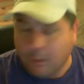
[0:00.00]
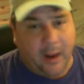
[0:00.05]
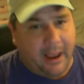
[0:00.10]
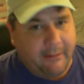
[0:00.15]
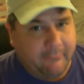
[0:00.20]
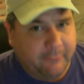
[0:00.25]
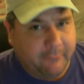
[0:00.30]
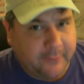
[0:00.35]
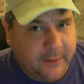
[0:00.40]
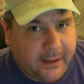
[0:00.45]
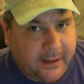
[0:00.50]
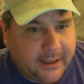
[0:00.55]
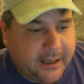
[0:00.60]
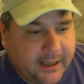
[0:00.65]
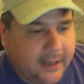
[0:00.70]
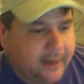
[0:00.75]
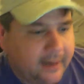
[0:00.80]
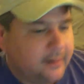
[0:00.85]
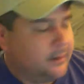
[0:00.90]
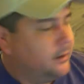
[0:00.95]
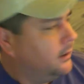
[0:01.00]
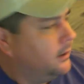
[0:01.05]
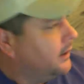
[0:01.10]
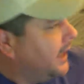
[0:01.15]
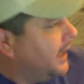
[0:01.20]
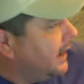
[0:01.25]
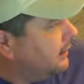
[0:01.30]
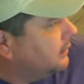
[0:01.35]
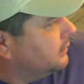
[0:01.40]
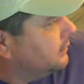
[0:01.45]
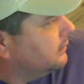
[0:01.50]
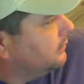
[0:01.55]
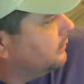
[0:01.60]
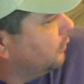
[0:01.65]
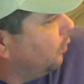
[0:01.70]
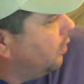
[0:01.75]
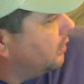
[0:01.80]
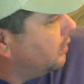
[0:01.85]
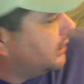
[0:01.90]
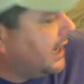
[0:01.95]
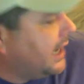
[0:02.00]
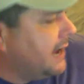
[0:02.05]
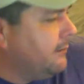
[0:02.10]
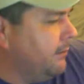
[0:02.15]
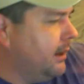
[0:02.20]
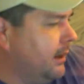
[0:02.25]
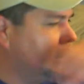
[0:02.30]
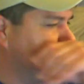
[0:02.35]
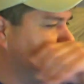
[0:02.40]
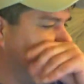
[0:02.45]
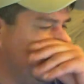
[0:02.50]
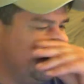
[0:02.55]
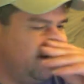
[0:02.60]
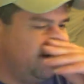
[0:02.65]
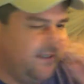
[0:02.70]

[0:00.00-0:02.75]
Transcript: we haven't flooded yet. How the water came about 10